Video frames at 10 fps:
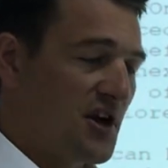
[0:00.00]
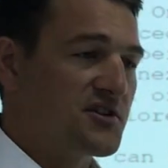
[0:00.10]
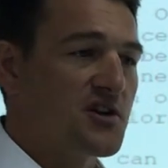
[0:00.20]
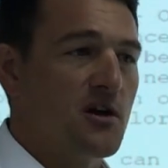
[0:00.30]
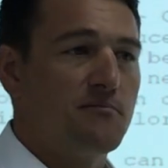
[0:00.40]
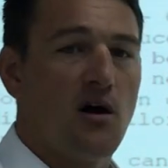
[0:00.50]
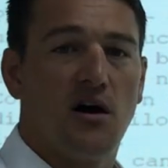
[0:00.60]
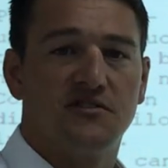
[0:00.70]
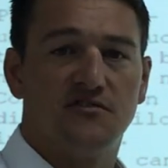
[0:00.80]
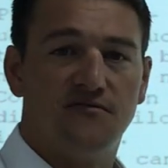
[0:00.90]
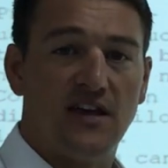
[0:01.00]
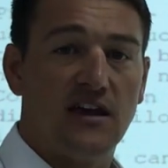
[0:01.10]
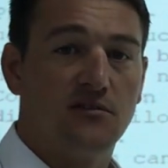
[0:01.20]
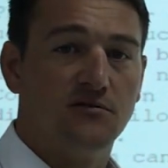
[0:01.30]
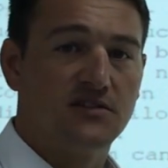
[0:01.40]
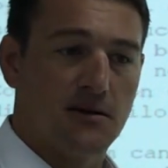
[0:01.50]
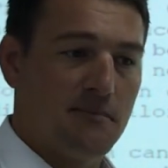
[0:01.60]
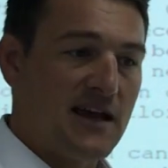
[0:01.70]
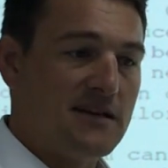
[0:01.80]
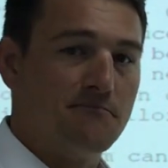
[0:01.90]
certain parts of vehicles are
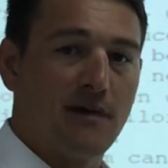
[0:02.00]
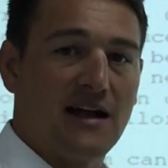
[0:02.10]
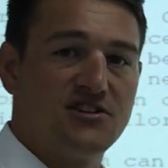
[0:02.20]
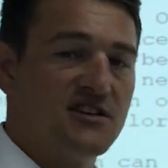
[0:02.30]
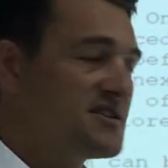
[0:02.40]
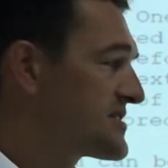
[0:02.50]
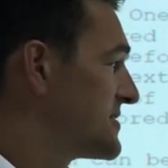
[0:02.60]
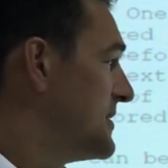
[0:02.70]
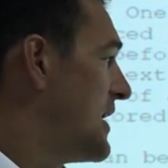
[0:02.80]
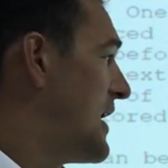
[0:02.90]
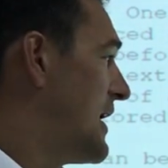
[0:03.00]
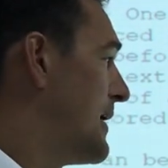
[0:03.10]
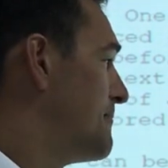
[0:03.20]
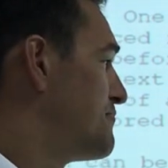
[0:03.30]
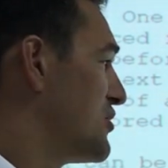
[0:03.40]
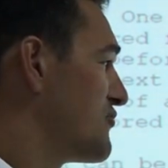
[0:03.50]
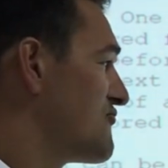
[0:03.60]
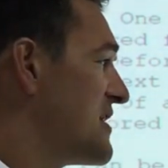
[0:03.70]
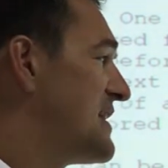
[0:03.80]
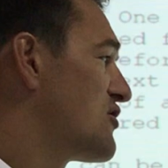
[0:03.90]
made in batches, but
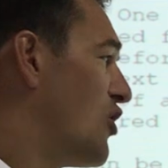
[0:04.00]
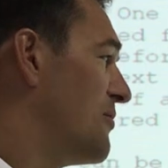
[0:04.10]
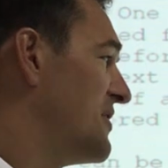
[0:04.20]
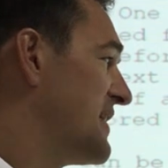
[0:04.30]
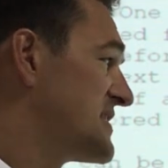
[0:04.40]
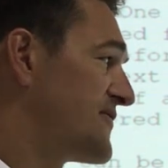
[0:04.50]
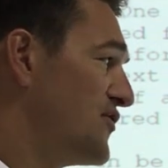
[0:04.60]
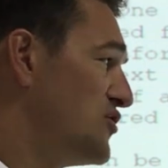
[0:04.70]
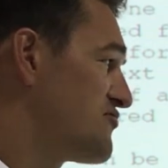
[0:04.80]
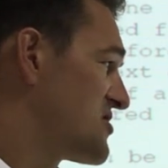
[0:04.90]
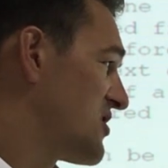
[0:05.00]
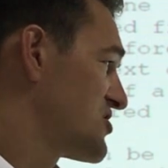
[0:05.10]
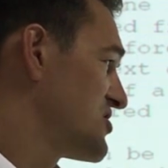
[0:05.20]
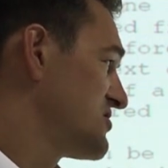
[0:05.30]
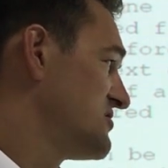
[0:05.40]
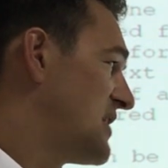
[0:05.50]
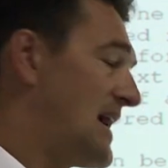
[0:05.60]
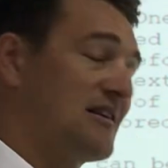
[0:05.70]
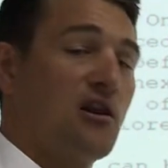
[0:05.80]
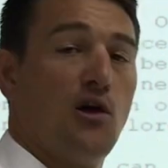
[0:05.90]
really common is food production
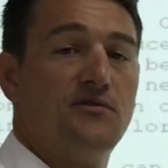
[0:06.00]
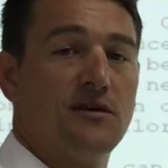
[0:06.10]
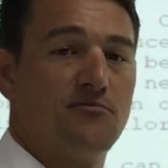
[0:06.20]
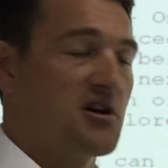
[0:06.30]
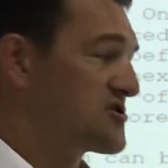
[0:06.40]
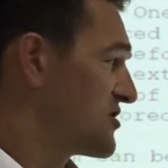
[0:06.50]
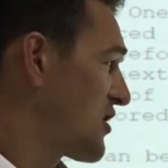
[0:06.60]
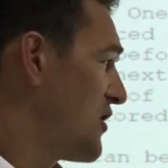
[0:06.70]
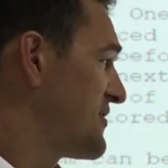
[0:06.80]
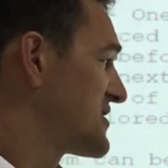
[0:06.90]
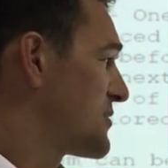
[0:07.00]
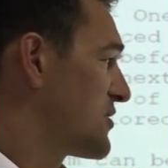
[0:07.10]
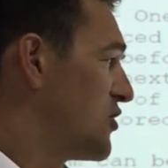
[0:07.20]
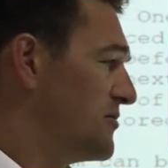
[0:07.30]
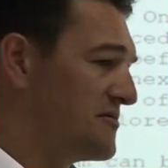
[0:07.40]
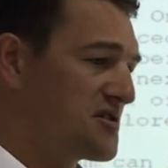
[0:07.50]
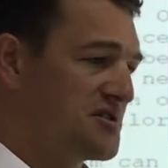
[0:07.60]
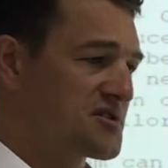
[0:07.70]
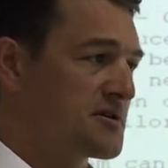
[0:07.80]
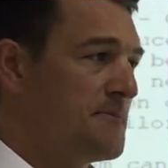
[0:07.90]
and clothing production. Clothing is quite common
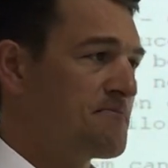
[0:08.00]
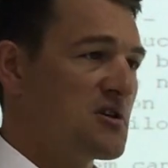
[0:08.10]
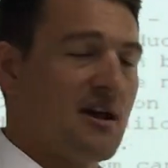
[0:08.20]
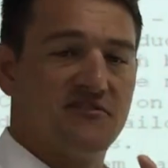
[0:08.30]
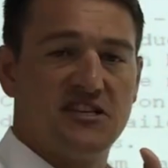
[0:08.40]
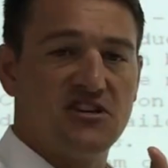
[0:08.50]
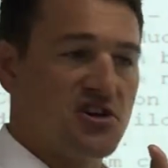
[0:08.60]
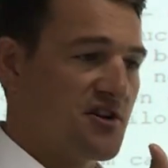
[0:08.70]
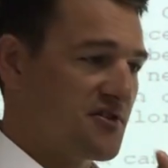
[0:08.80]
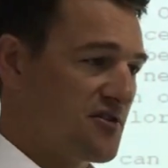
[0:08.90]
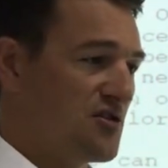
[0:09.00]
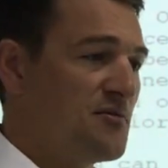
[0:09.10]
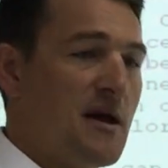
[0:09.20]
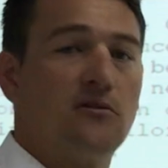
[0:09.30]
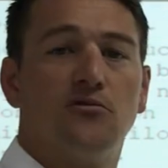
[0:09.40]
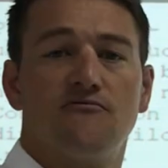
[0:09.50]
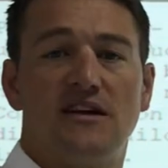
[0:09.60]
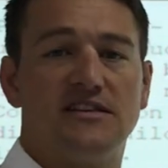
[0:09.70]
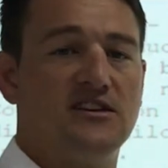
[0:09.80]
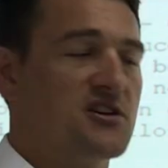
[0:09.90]
because you have a t-shirt, you make all the
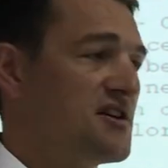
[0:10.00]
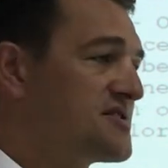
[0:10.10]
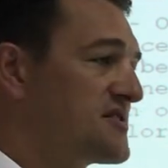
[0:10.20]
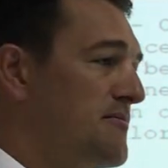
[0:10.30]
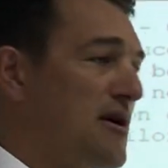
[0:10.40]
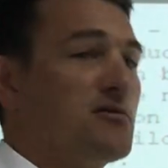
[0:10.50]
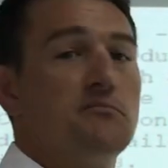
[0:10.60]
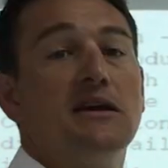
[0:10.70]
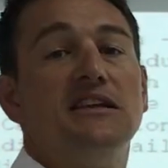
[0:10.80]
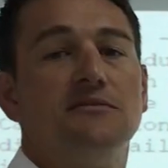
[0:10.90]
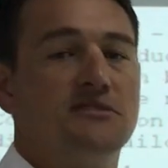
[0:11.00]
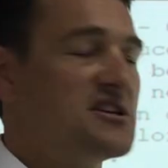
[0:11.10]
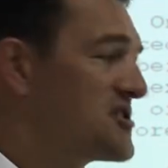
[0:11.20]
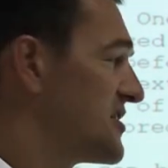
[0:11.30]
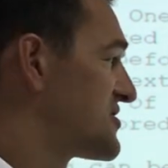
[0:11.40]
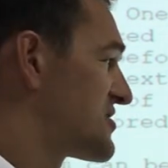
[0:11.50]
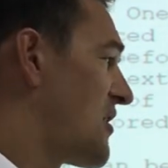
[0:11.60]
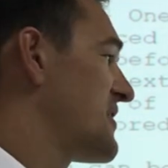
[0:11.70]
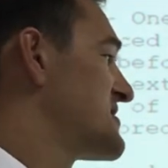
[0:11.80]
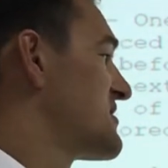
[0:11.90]
red t-shirts, you make all the medium t-shirts,
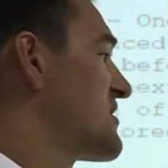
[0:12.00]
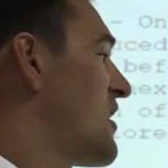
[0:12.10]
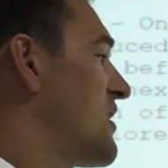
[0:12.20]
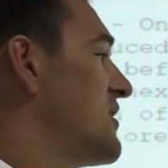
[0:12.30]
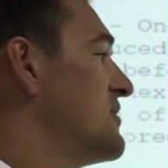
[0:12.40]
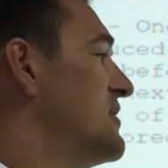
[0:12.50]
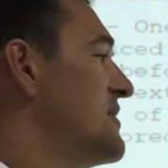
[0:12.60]
size and colour,